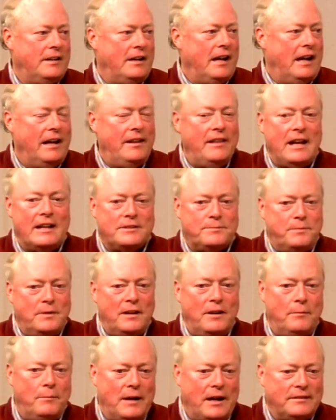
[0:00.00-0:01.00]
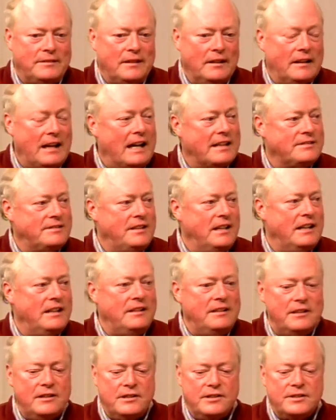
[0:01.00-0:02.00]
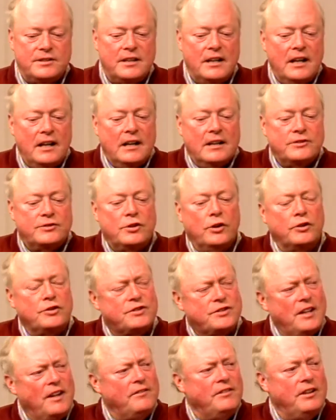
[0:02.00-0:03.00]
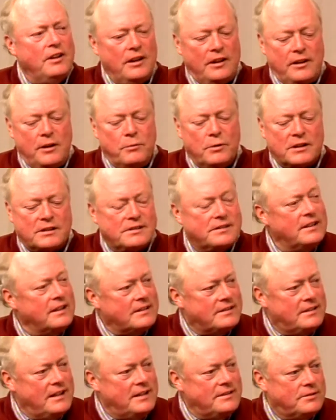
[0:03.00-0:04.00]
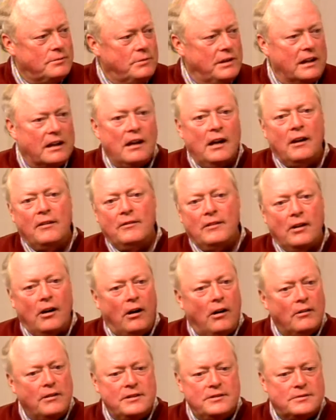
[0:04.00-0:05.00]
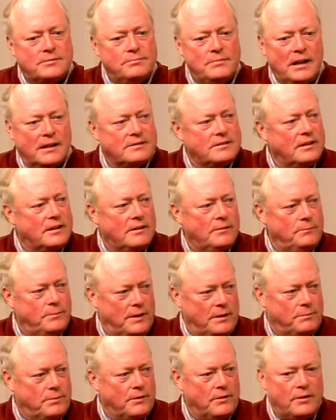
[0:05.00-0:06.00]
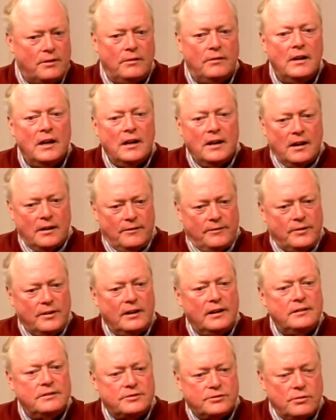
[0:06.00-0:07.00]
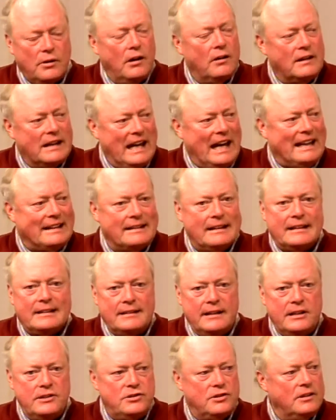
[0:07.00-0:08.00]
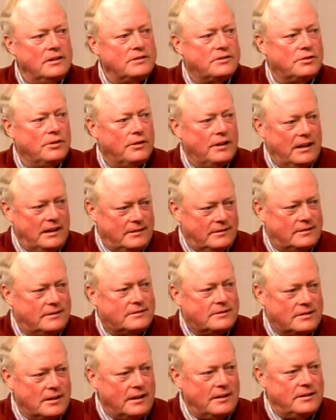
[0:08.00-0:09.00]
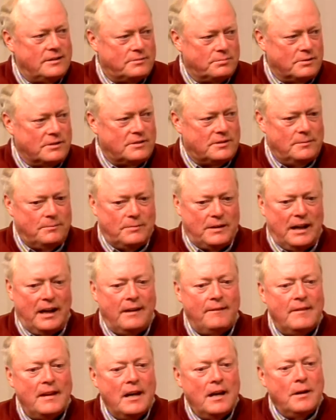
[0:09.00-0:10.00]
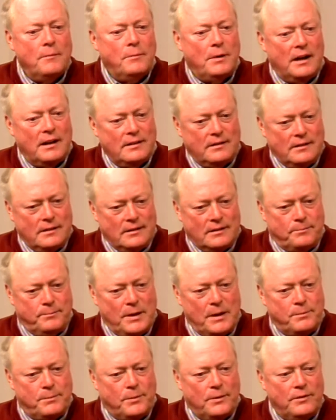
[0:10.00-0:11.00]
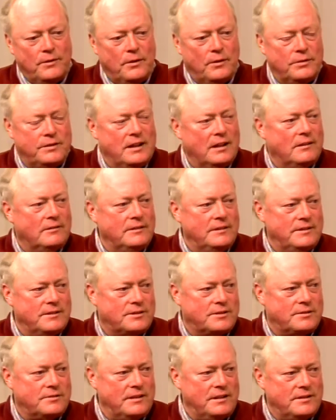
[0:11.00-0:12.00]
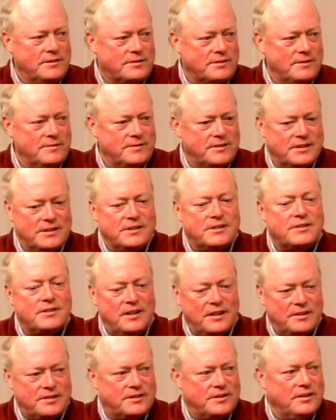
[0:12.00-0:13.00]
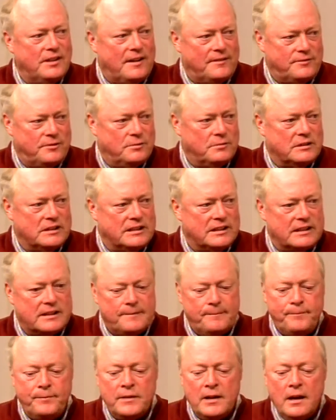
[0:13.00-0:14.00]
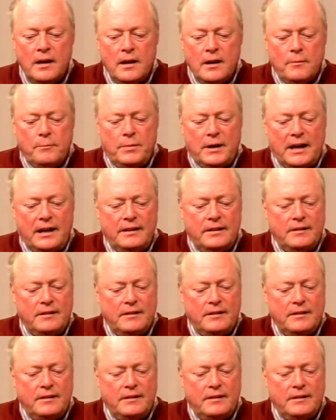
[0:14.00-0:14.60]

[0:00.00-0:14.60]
and that's been about the last 10 years so seven and they work six days a week uh, all these mexican people they're a very strong catholic nation so they sunday's worship day but people in the hotel industry and service industry still have to work but